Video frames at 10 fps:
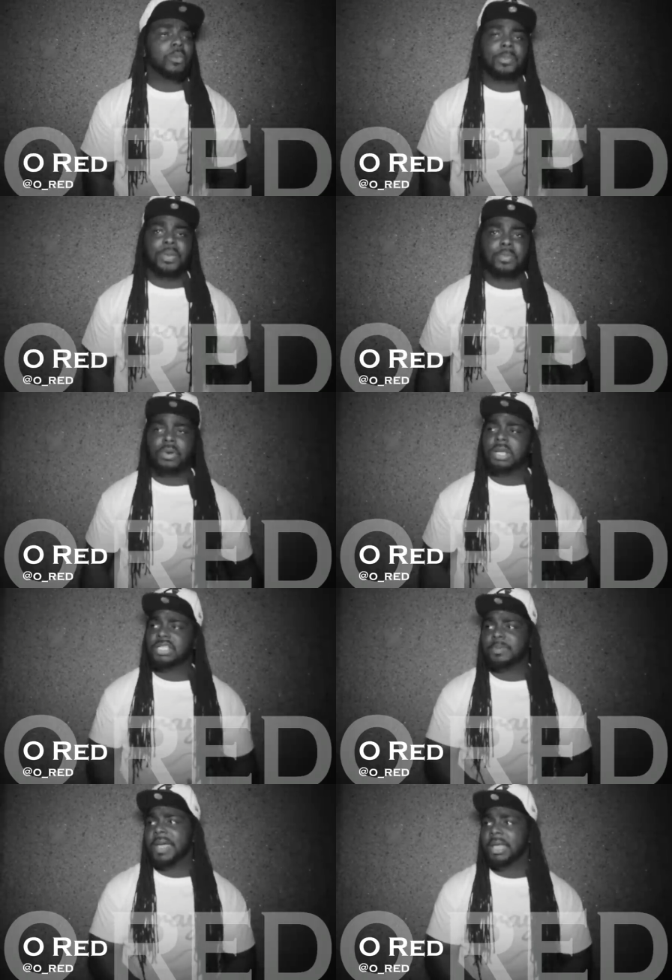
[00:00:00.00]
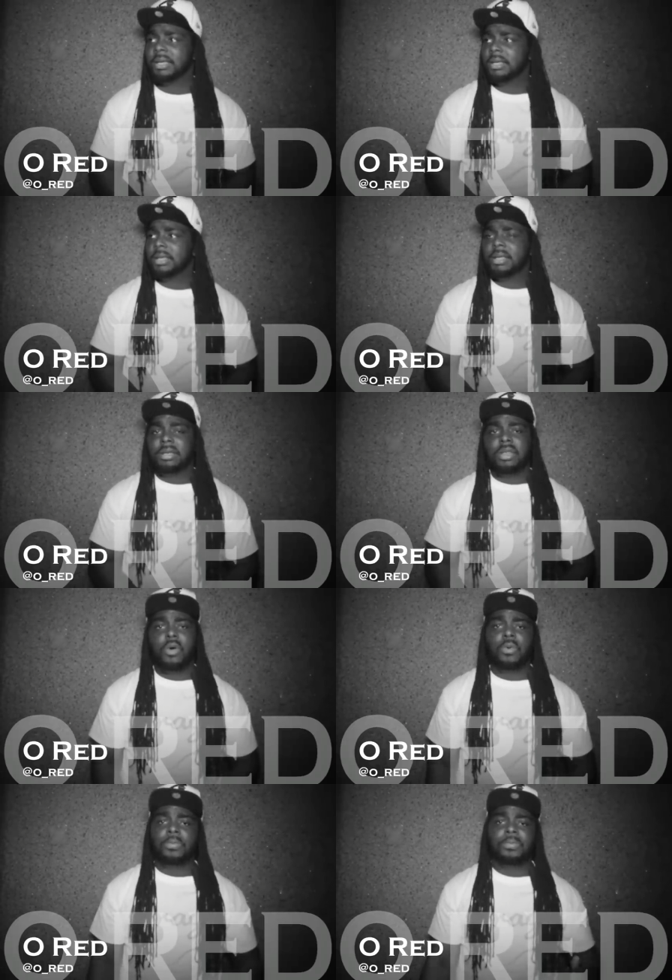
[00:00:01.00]
don't want people to expect
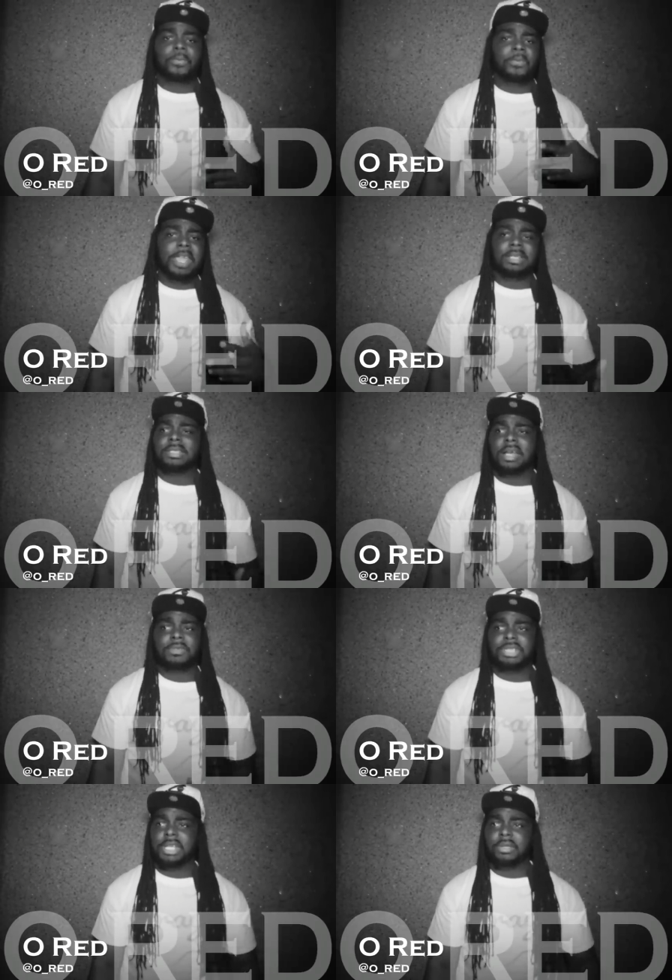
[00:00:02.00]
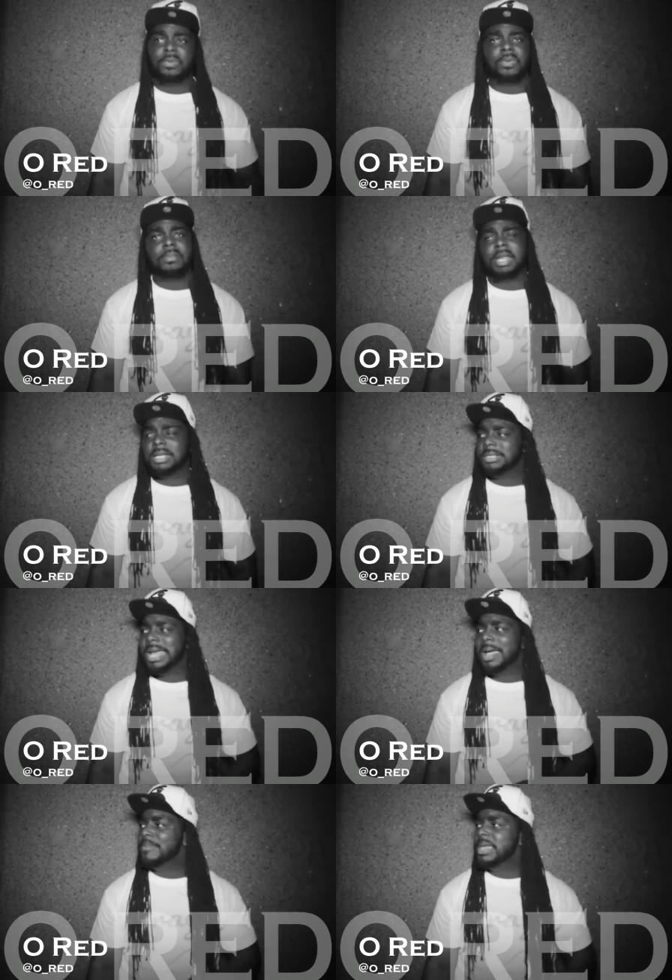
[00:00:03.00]
no fake tough shit. You feel me? That's
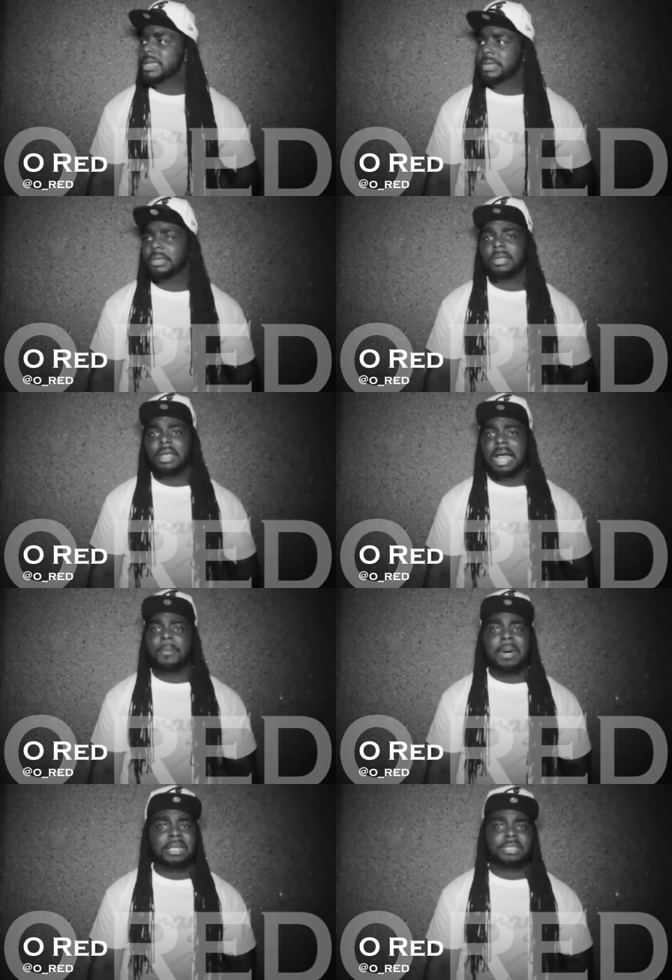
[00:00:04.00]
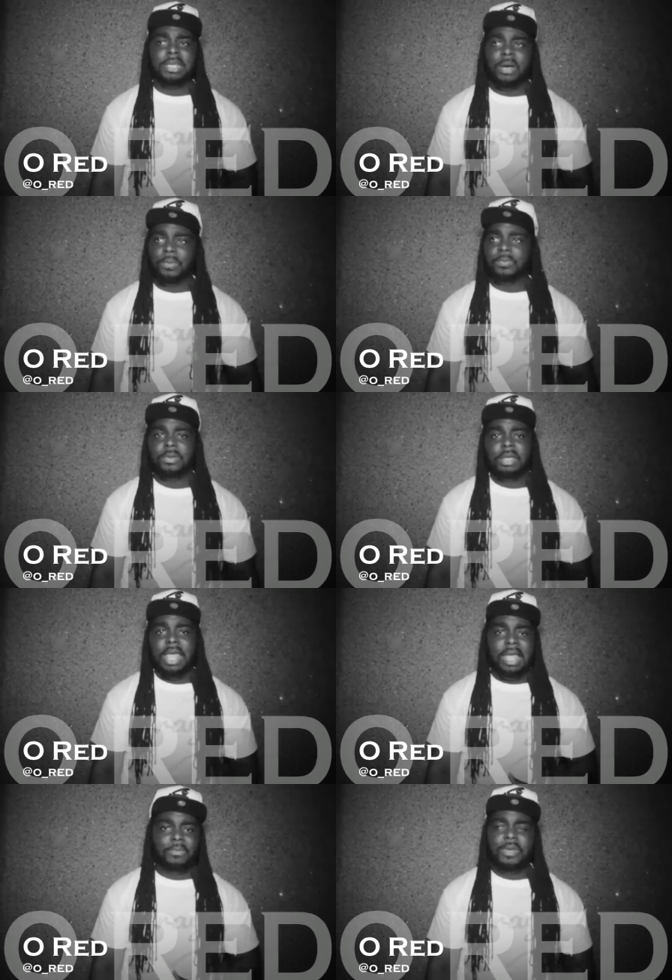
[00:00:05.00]
not me. I'm myself.
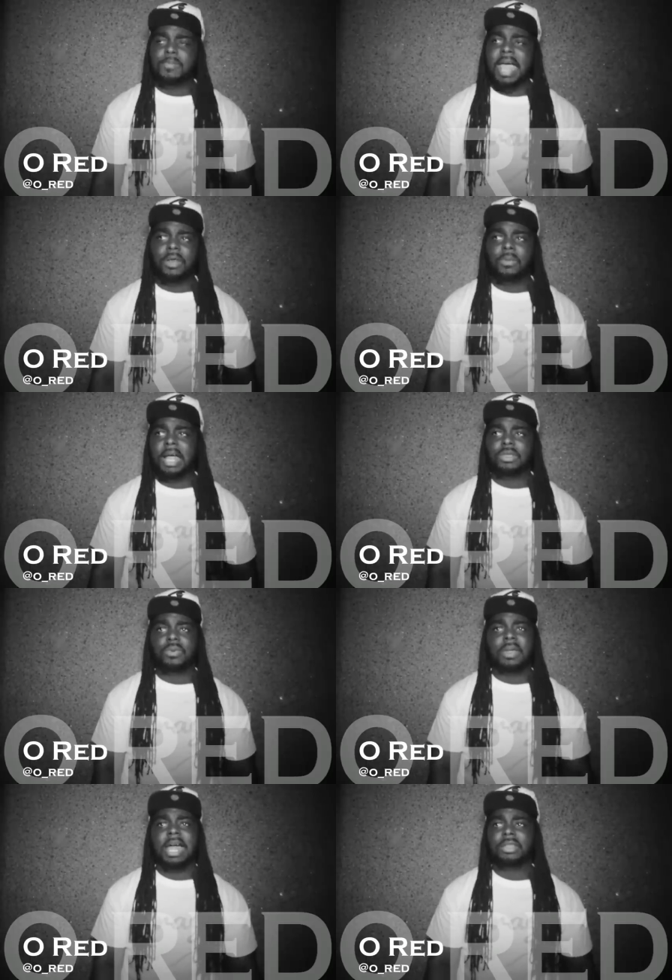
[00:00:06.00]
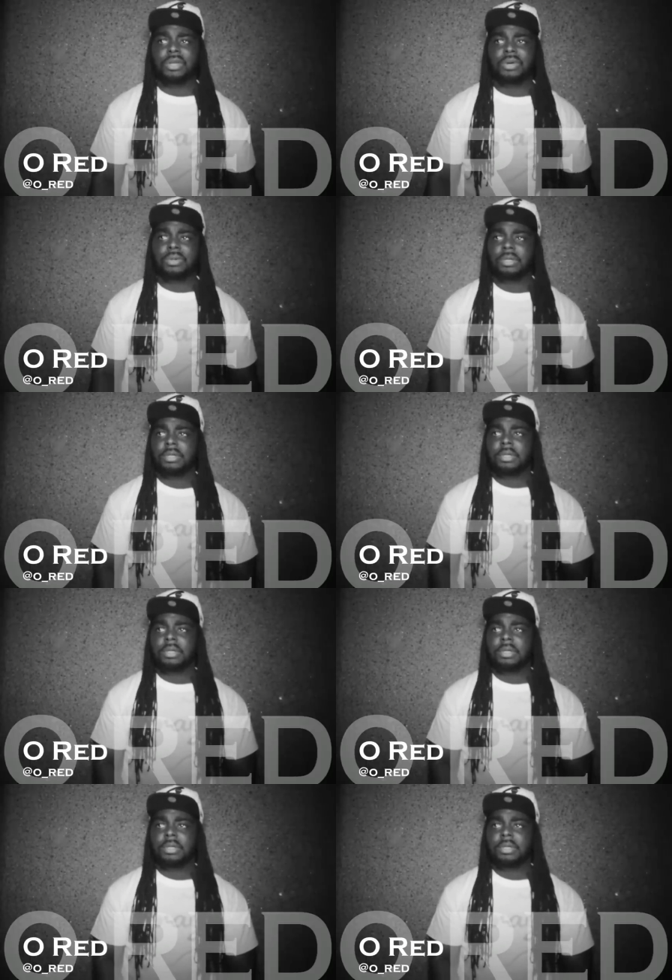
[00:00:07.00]
Every battle, I do what I do.